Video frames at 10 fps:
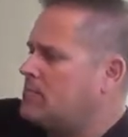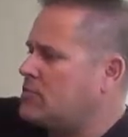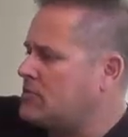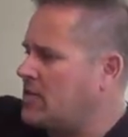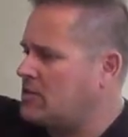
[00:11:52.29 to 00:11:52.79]

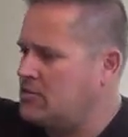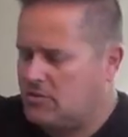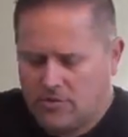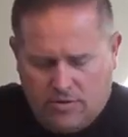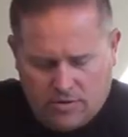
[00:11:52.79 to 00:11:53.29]
Protect
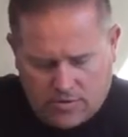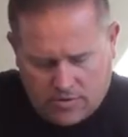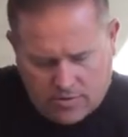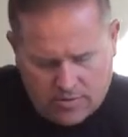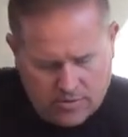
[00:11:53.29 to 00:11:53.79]
your
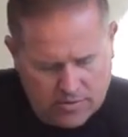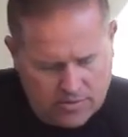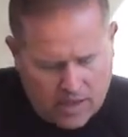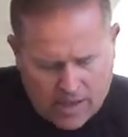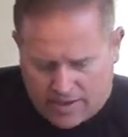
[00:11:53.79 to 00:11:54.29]

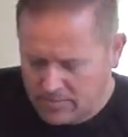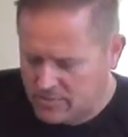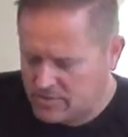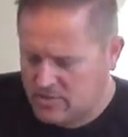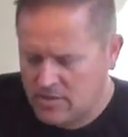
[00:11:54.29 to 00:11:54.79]

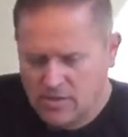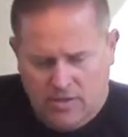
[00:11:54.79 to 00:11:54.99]
items.